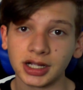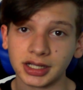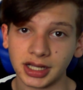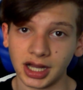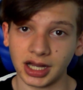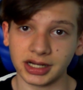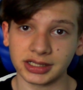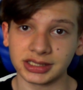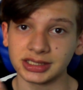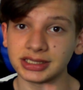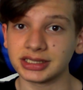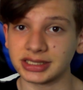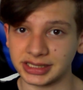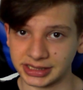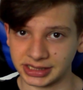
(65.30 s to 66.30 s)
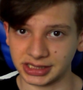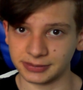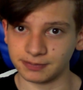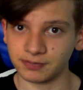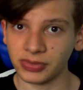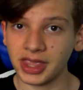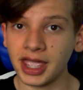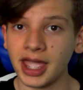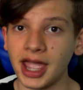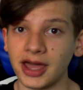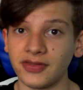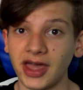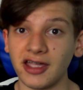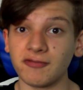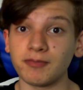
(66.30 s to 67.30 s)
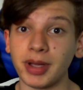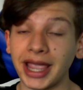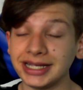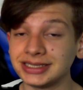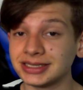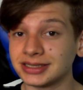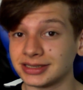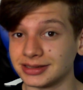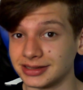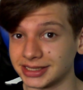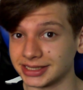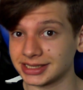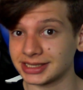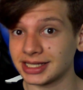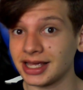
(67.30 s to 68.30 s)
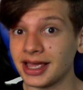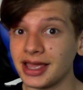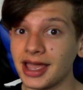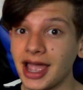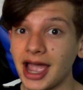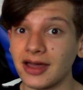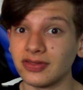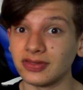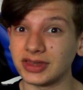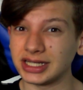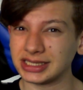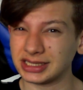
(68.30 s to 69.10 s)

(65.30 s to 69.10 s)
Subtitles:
garden system. And they have patented this, and this